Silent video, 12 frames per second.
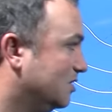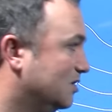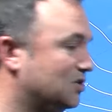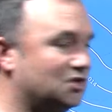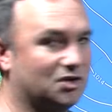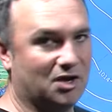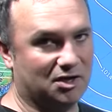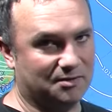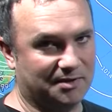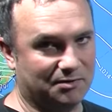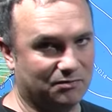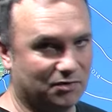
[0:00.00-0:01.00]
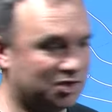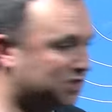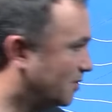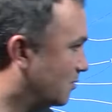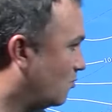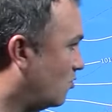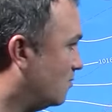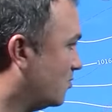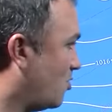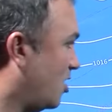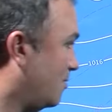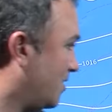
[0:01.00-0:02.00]
you're going to be reasonably warm.
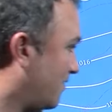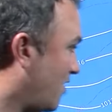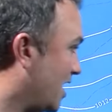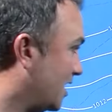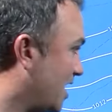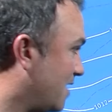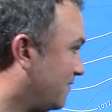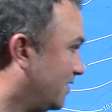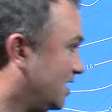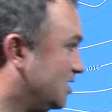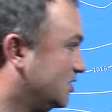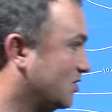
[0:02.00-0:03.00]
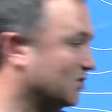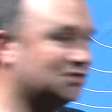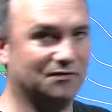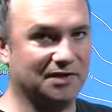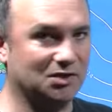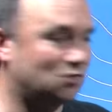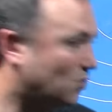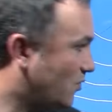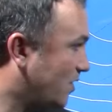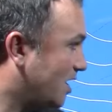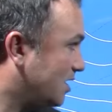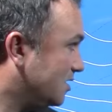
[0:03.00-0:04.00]
Quite a bit of high cloud for the east coast of the
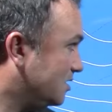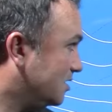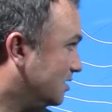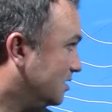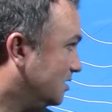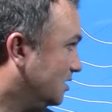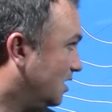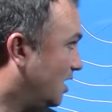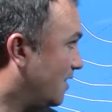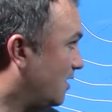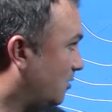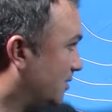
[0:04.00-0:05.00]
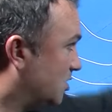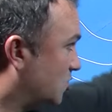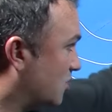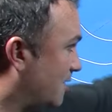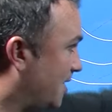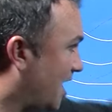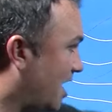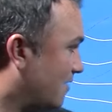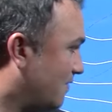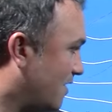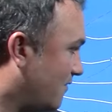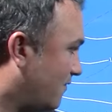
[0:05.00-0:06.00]
North Island. That'll be streaming out
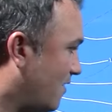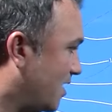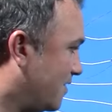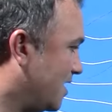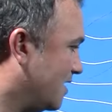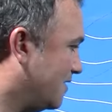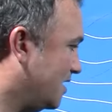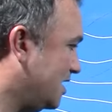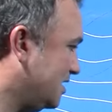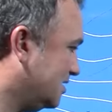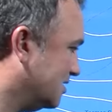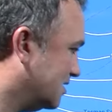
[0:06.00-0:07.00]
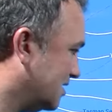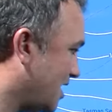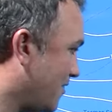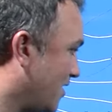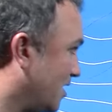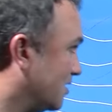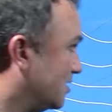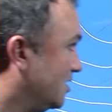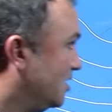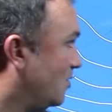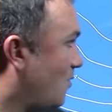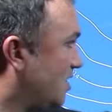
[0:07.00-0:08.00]
of that front there. The east and south island,
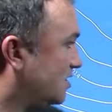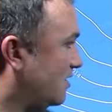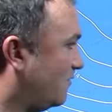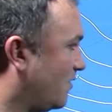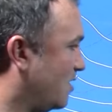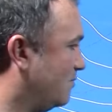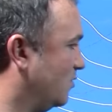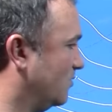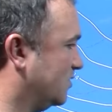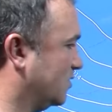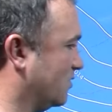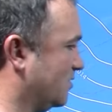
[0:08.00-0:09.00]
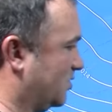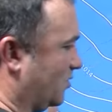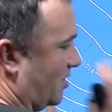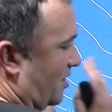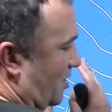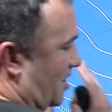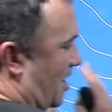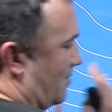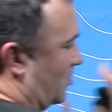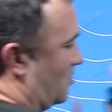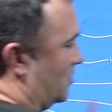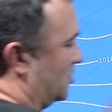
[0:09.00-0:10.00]
once that front moves through, it's sort of going to come
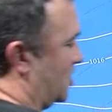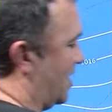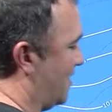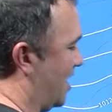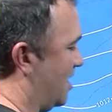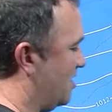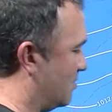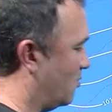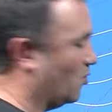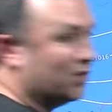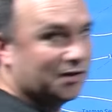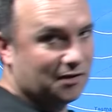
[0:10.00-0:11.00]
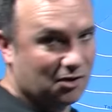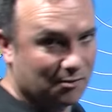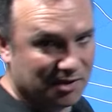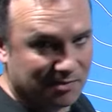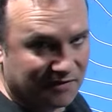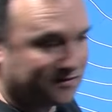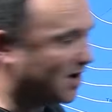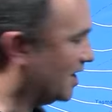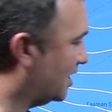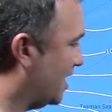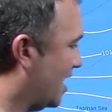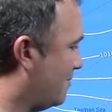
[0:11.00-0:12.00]
across like that. In the morning there could be a bit of high
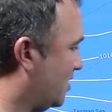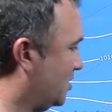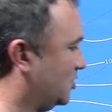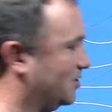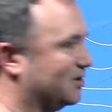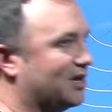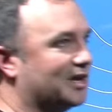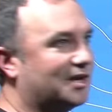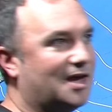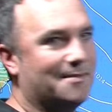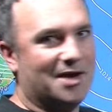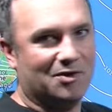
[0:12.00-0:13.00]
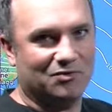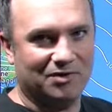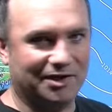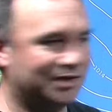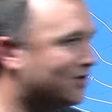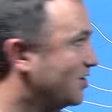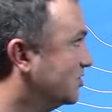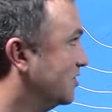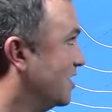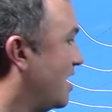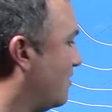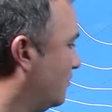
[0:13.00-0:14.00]
cloud, but it should come out really nice in
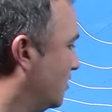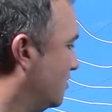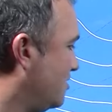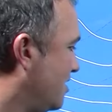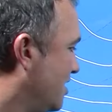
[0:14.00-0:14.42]
the afternoon.